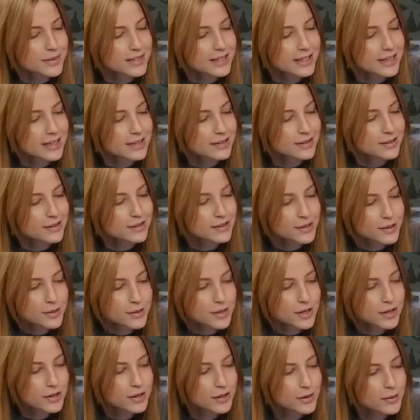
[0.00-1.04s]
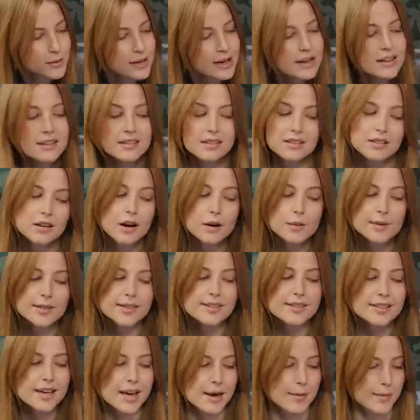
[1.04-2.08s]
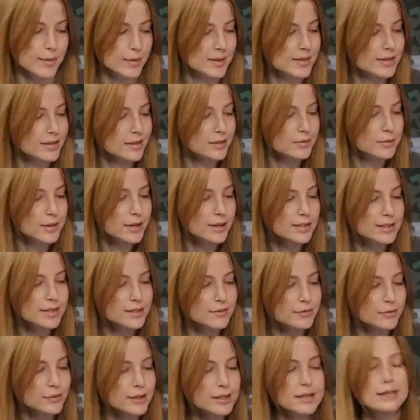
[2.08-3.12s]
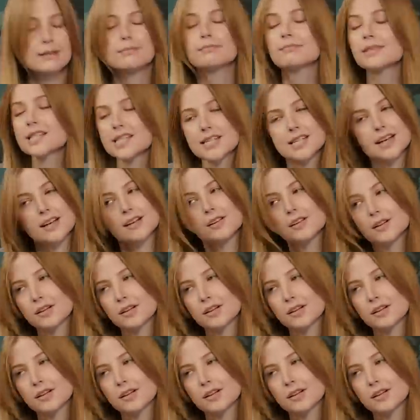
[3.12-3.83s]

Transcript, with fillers: was Eden Soto. The song was the same, it was still royalty free. Let's take a